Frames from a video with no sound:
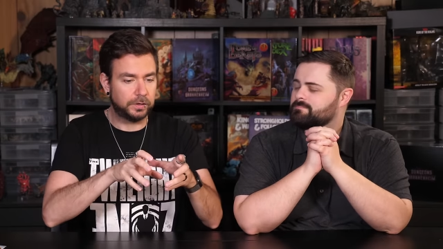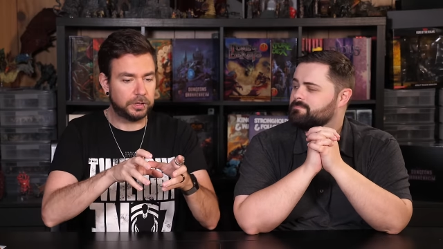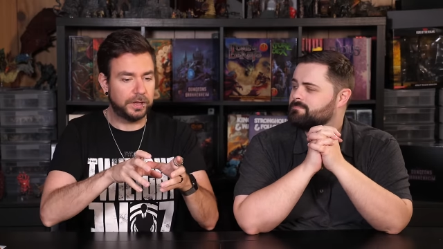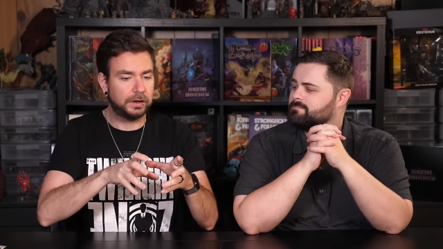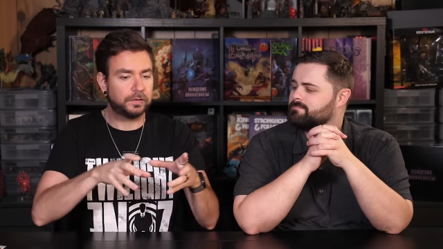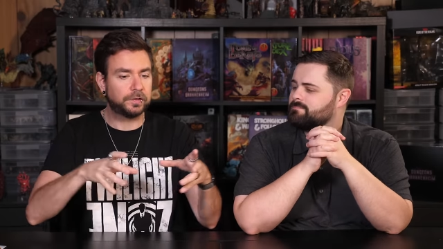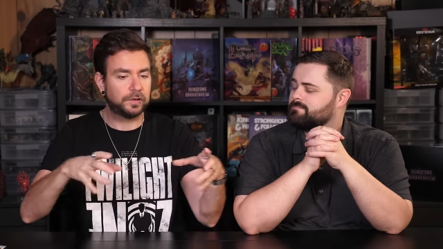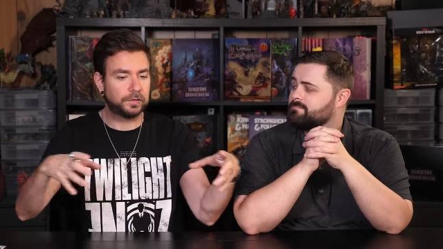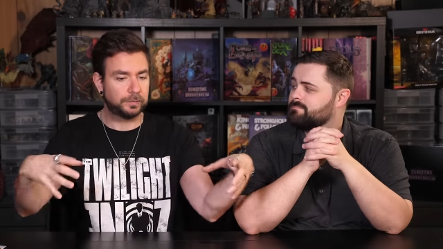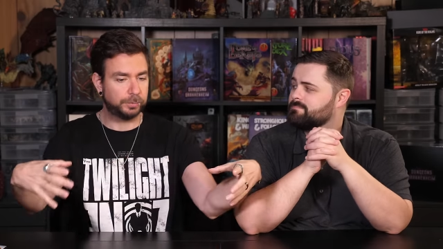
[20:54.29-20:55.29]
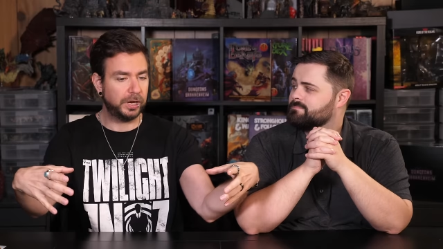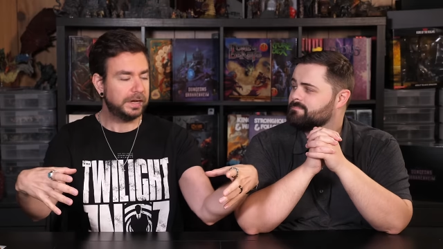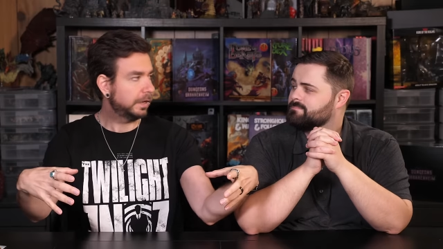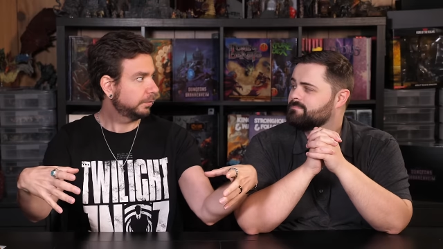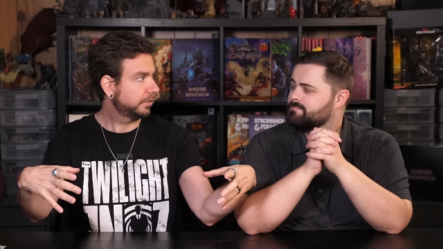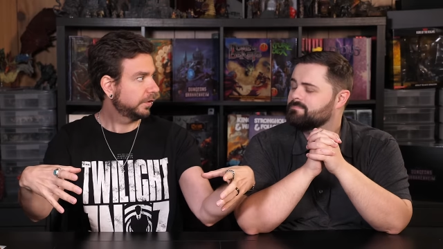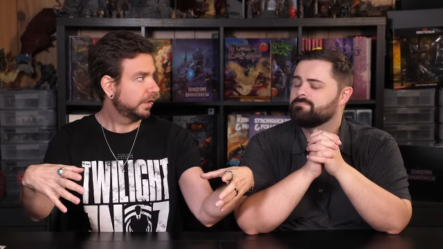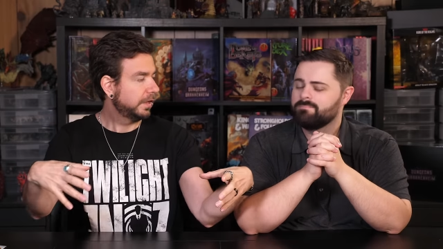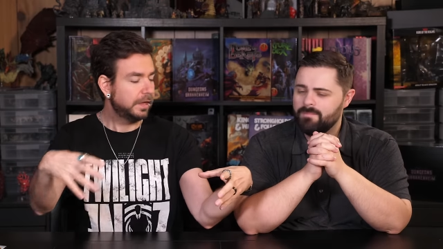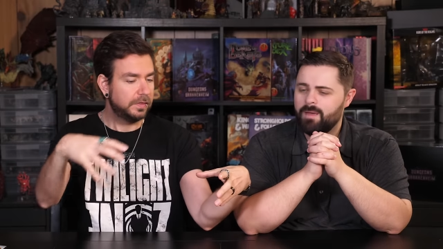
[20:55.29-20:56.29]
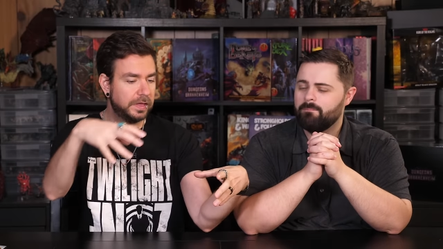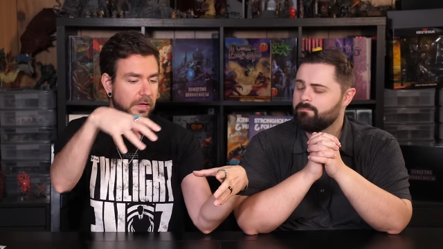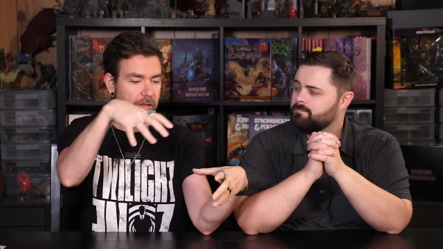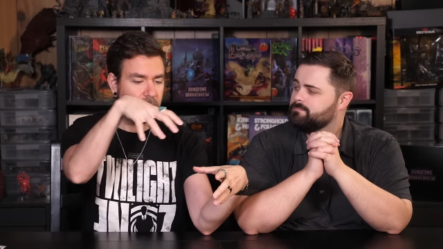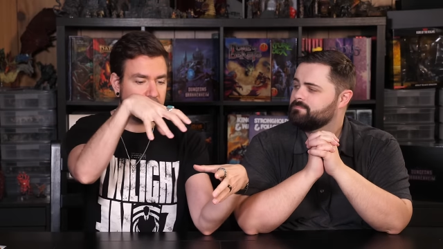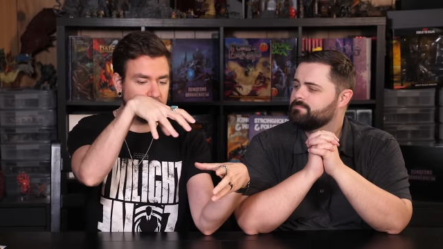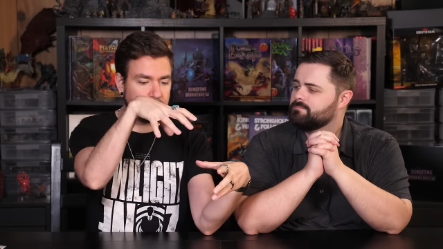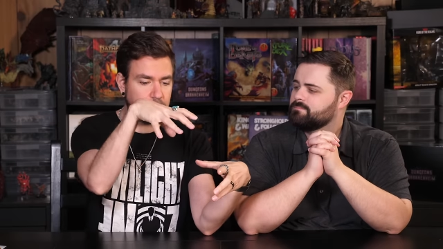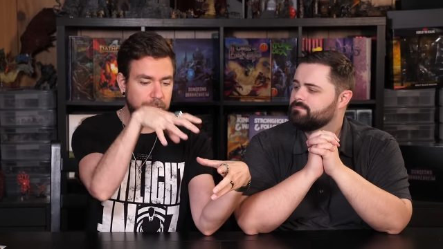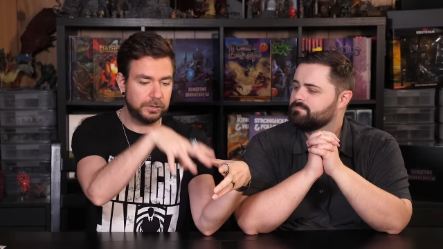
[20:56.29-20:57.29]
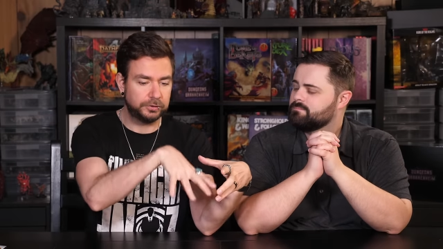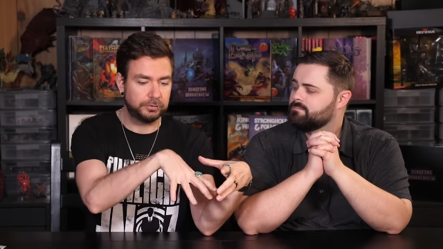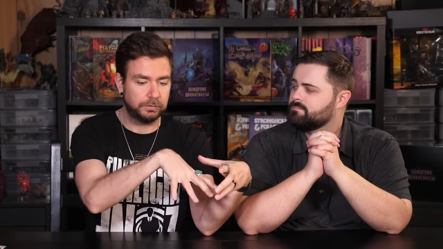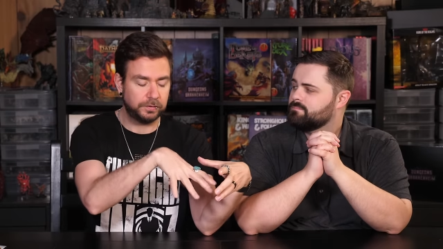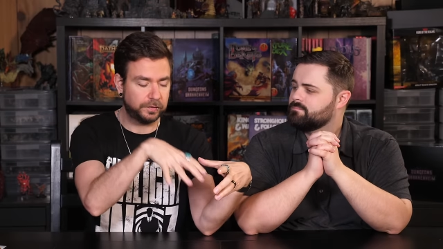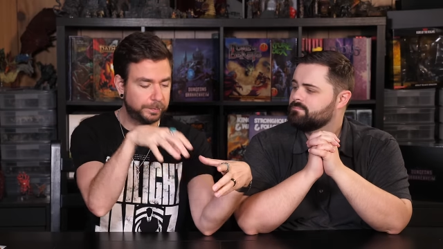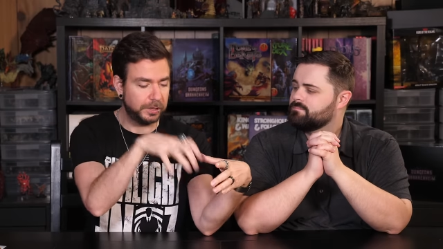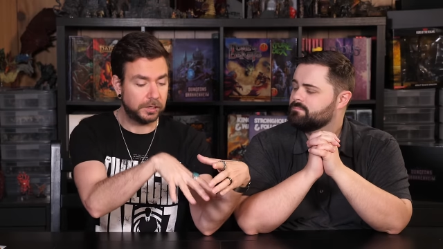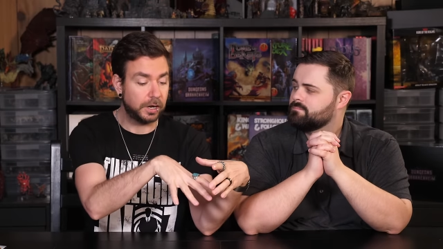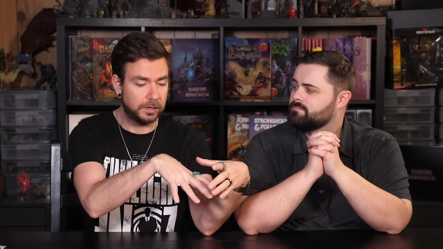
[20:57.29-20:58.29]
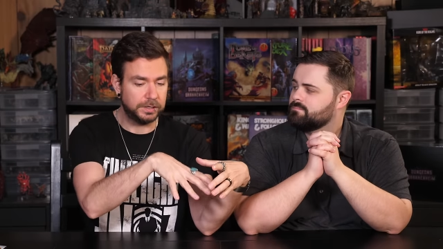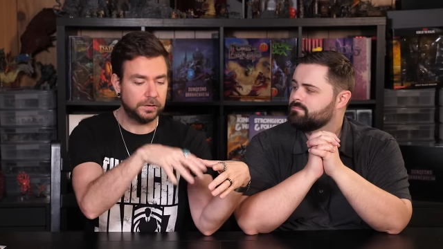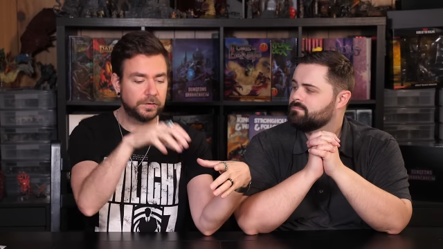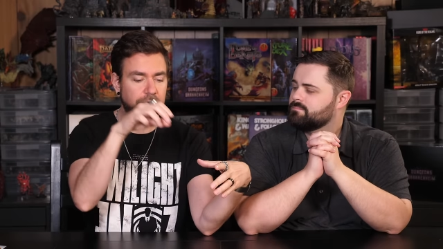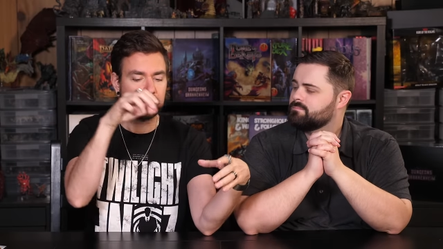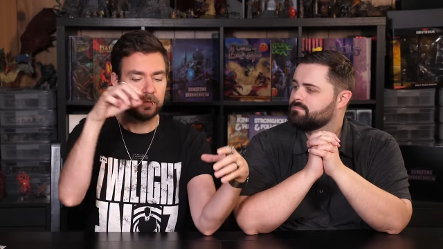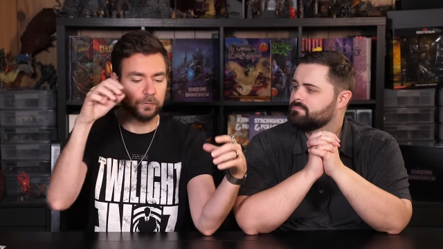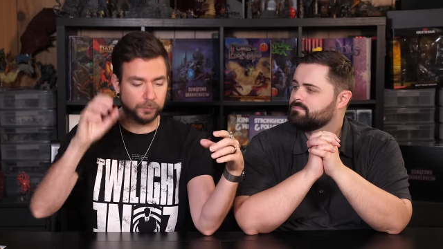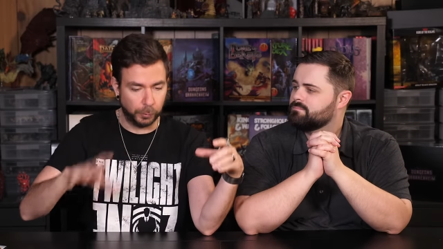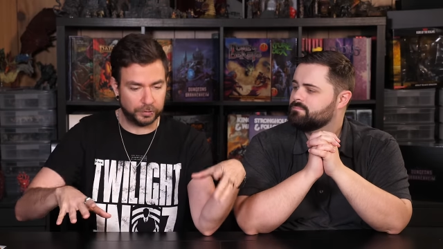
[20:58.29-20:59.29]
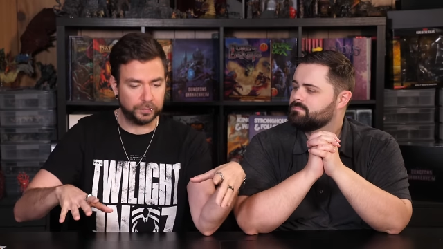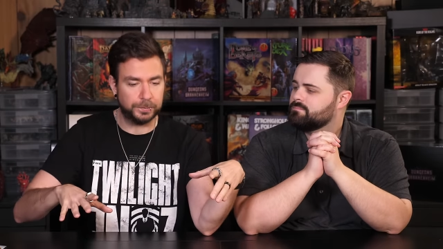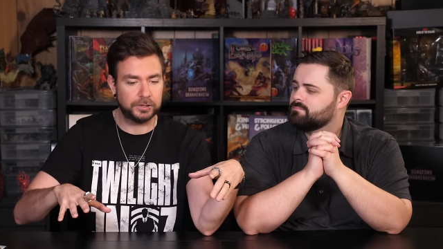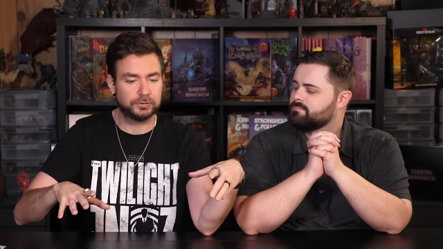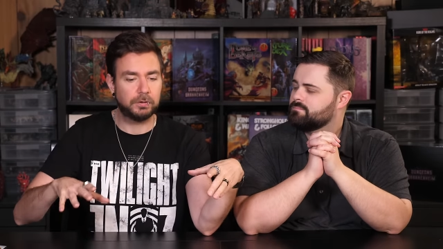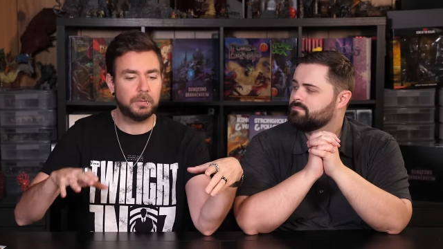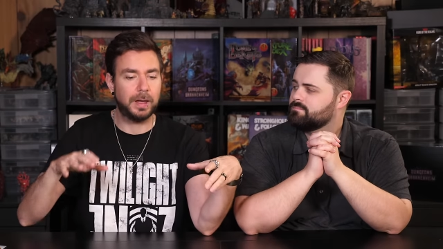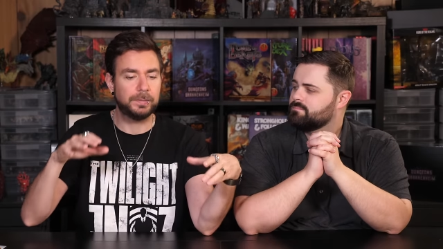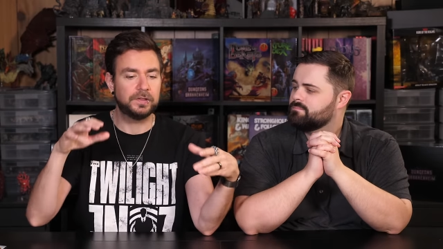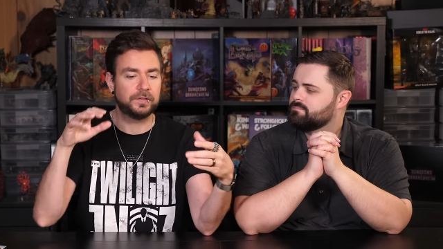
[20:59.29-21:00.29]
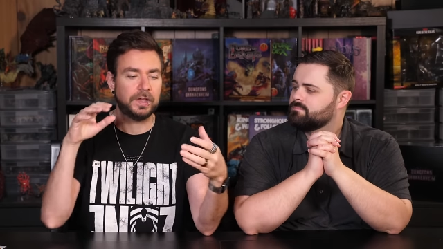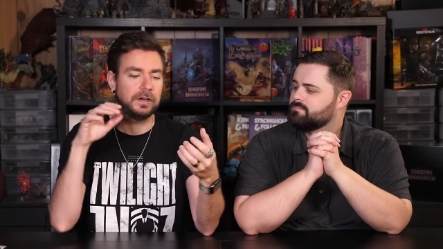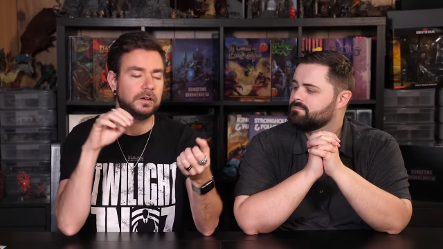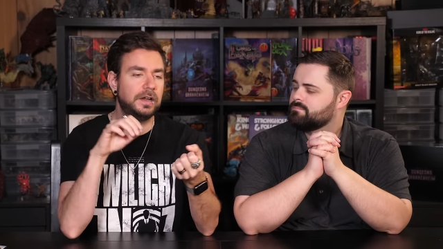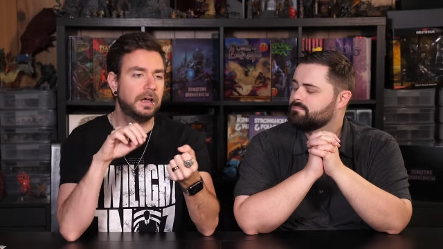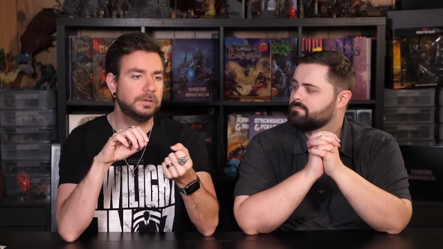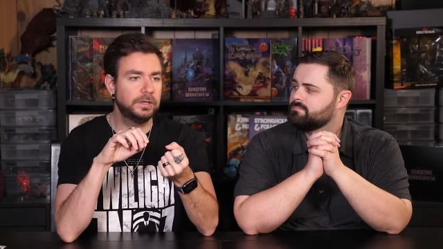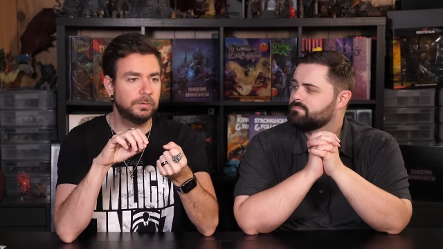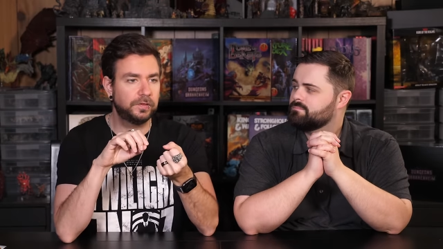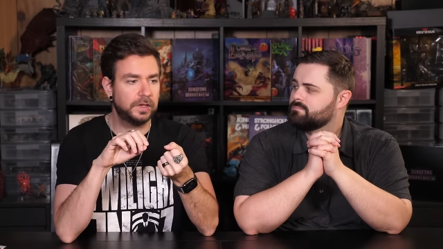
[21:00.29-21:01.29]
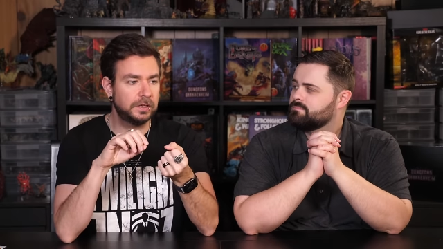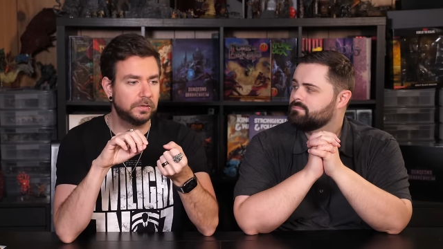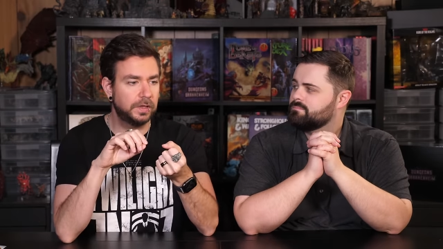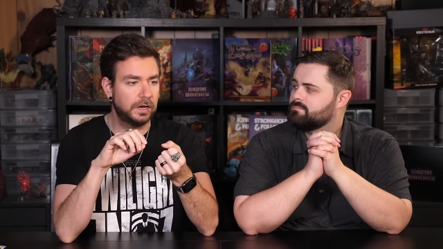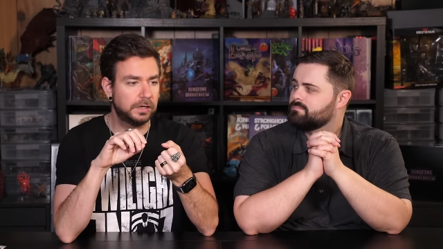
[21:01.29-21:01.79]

Speaker 1: clerics spread out. Yep. They all have spiritual spirit guardians, four spiritual weapons, and are now using their